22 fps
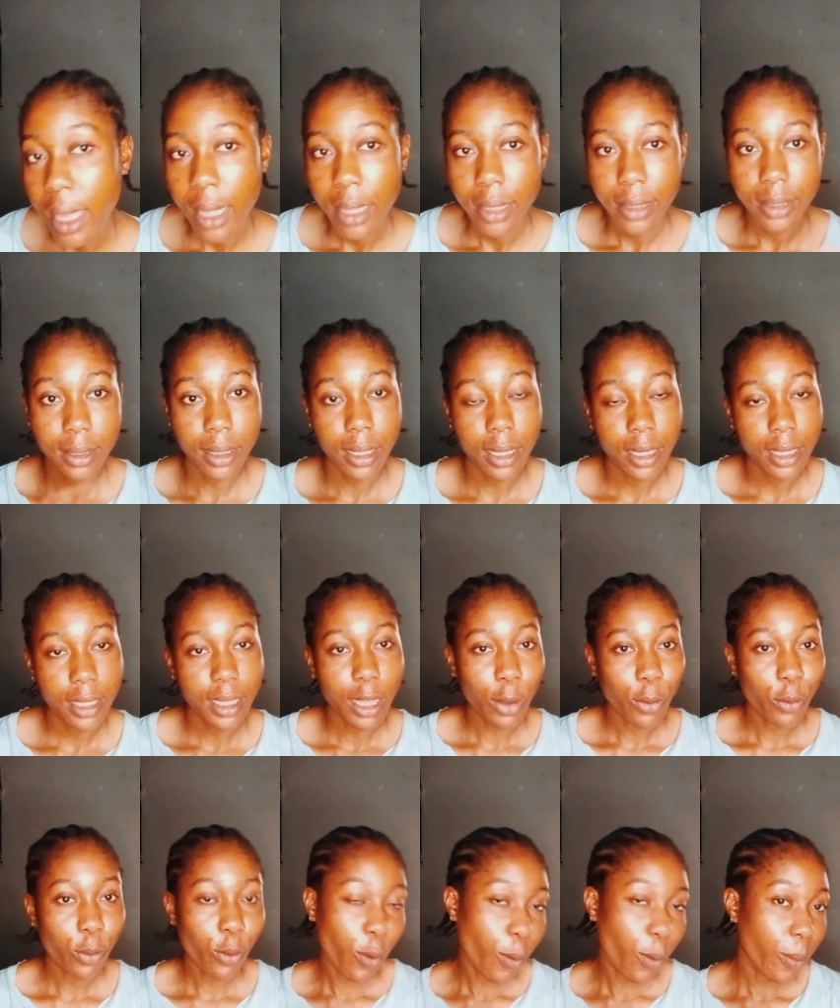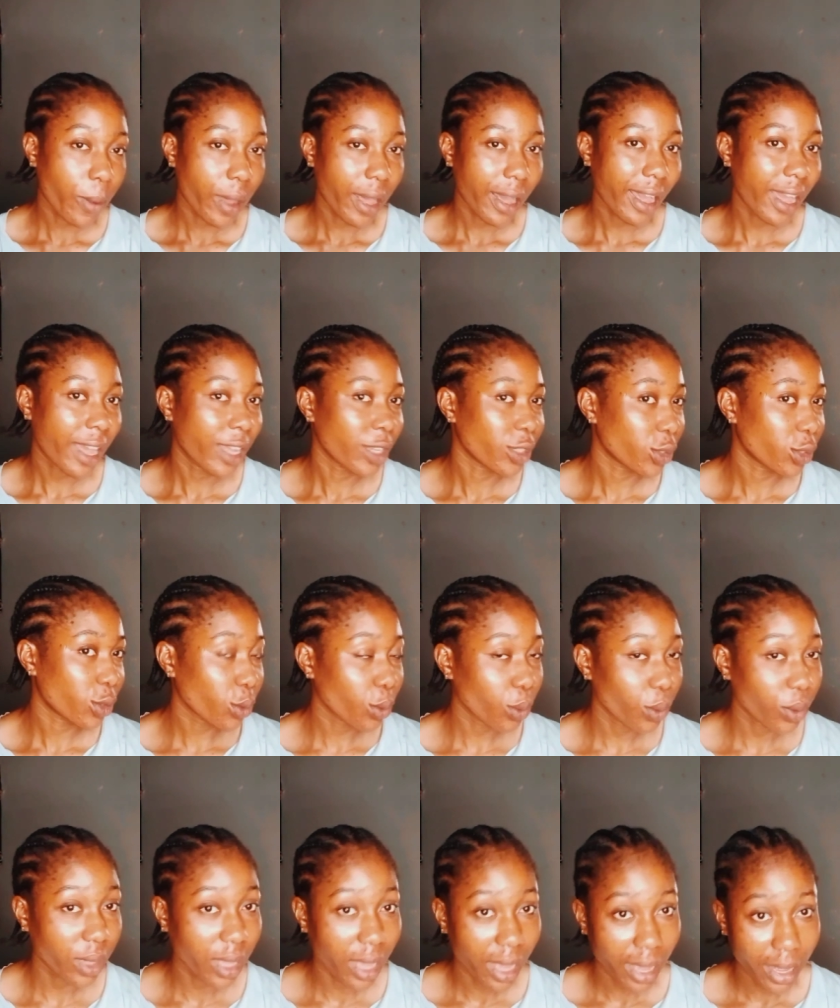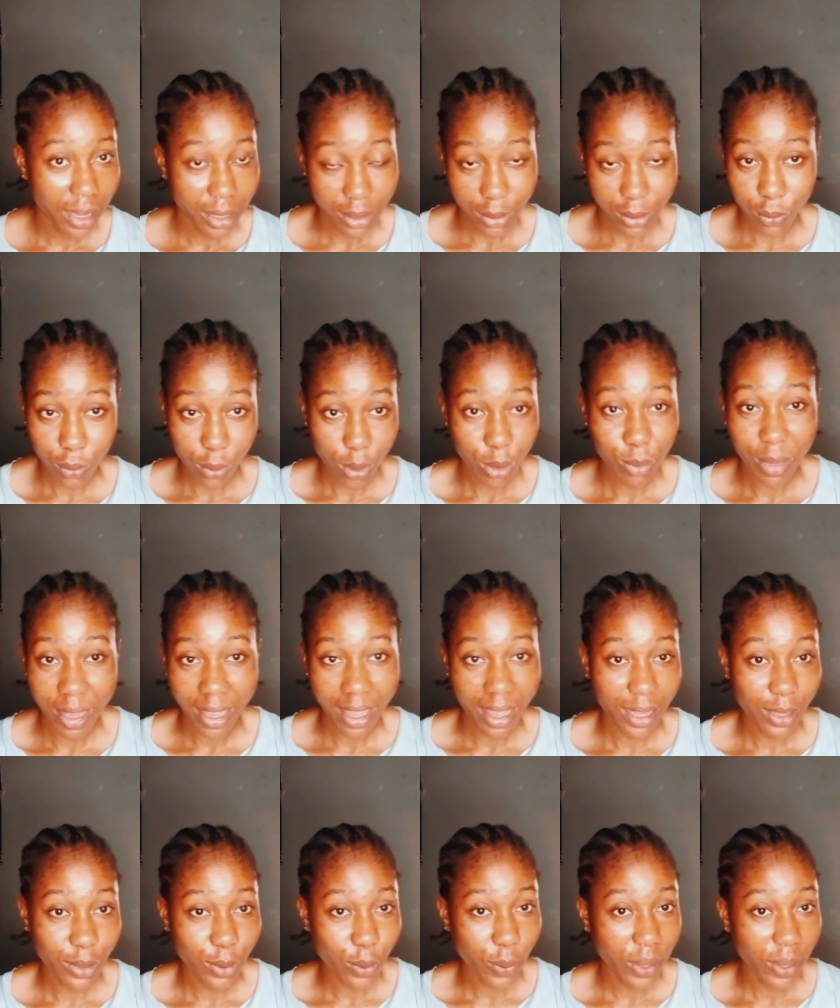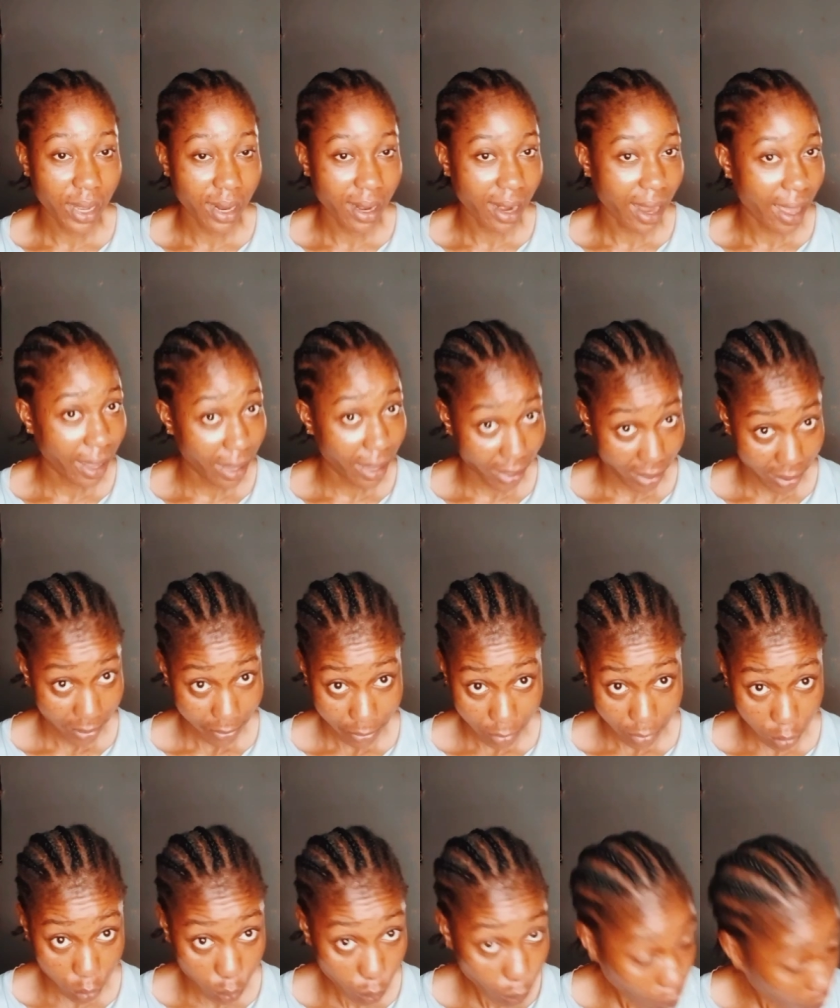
Then I'll come back and show you guys what my hair is looking like. So